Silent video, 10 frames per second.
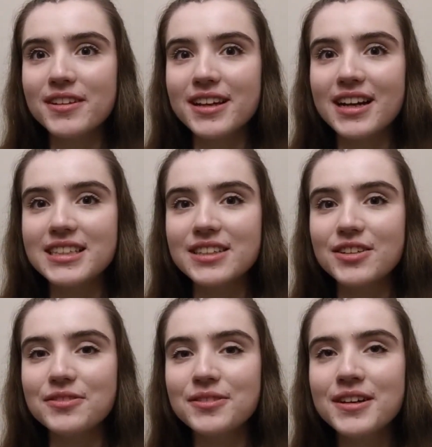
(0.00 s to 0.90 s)
at the idea
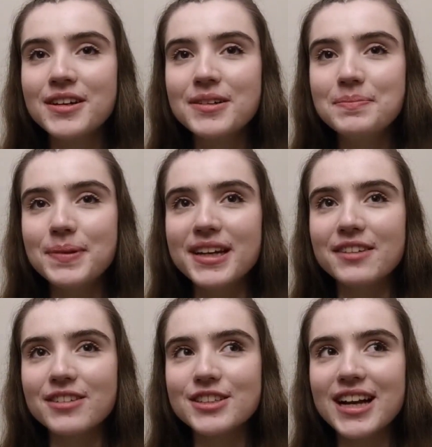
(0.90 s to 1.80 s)
of
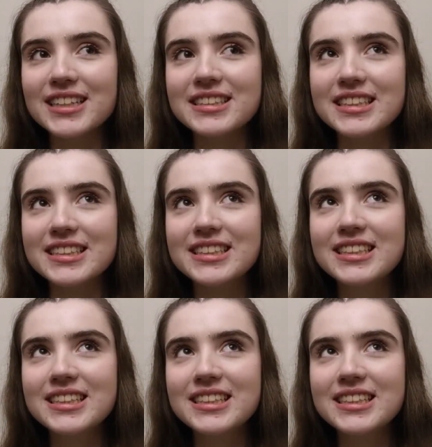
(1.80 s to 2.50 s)
being rejected